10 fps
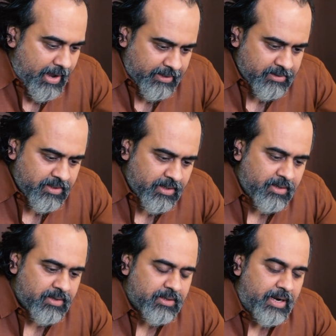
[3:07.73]
And
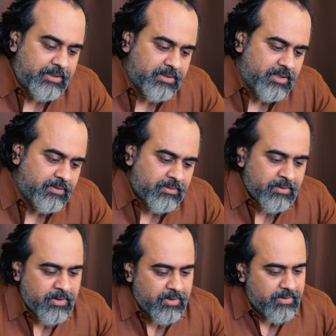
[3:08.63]

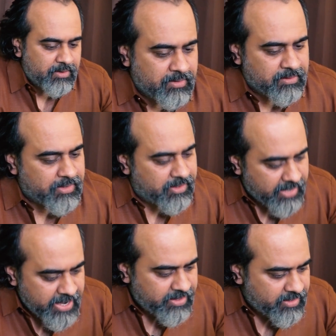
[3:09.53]
the
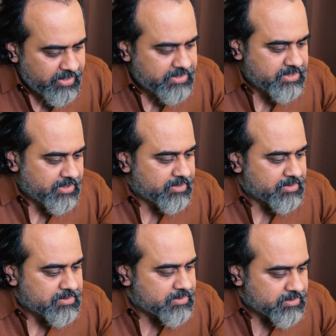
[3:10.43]
great
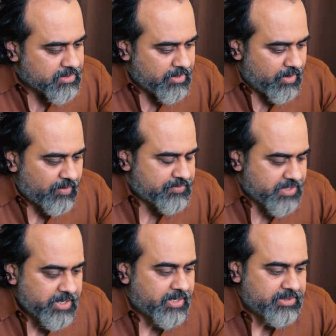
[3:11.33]
teachings of
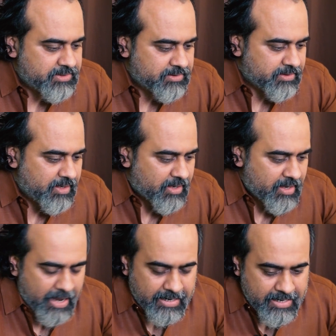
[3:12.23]
Sri Krishna
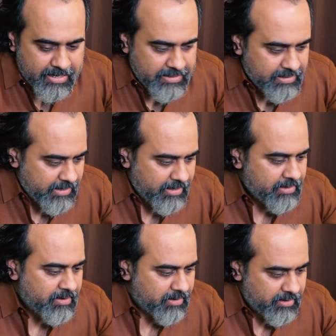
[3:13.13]
are
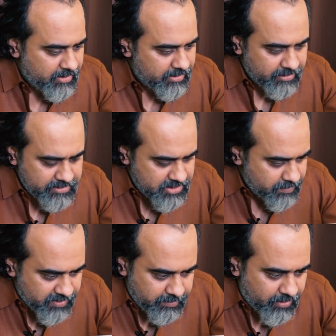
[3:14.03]
contained in the
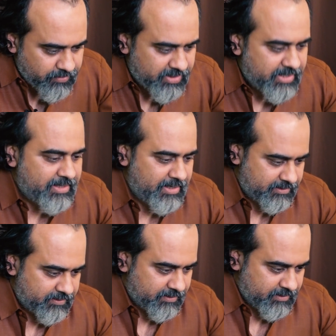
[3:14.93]
Srimad Bhagavad Gita.